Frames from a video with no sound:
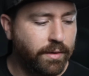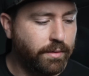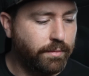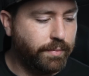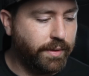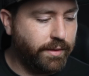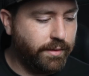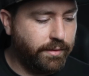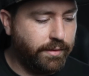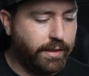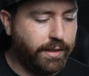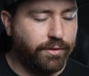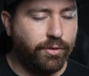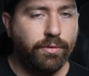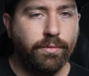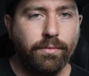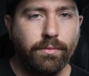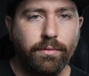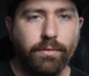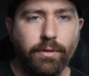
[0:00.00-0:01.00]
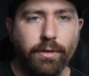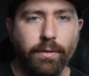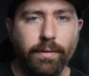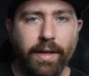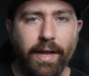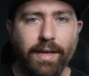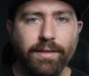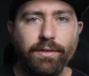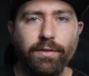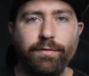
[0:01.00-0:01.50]
but they, you know,
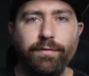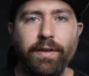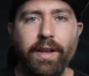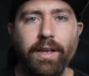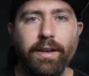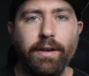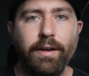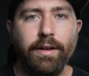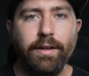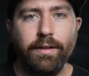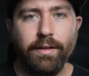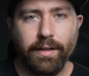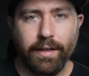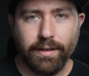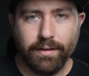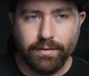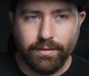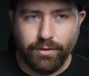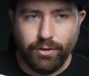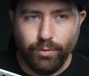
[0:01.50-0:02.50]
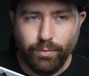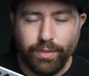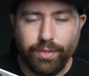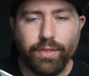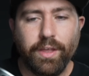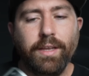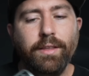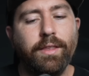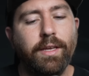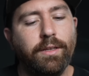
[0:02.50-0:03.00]
it has a fan in it. Like, you would
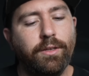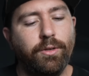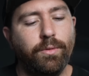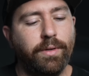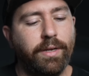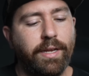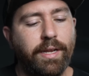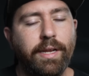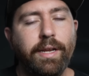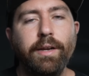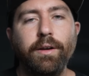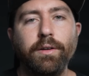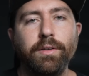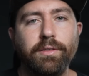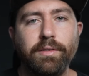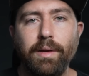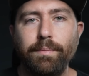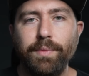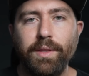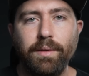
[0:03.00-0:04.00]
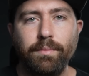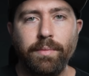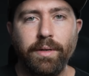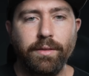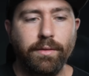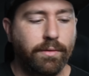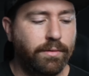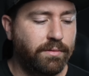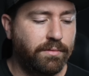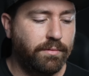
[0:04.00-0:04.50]
think that you would hear something,
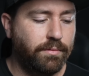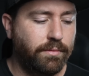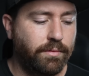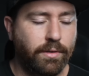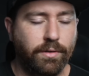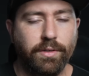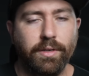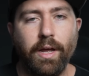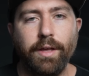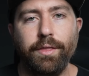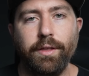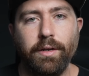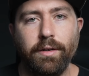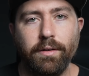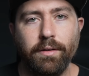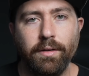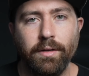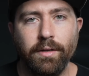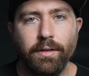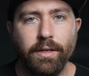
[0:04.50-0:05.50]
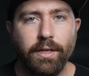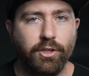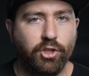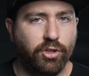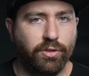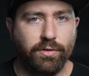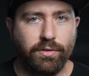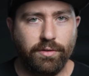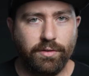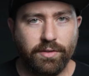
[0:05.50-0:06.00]
but there's nothing. It's
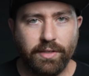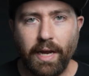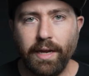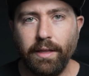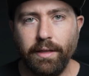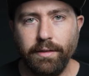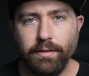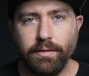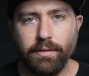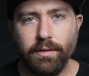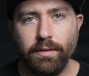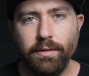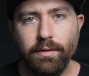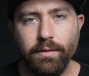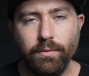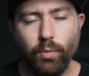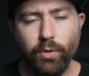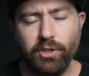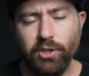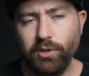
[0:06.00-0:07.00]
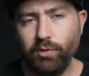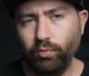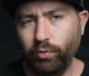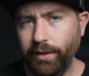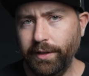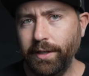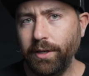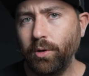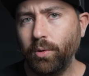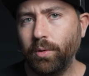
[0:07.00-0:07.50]
just silence, which is
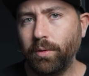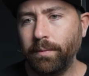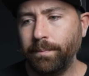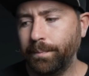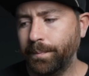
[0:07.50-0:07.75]
really cool.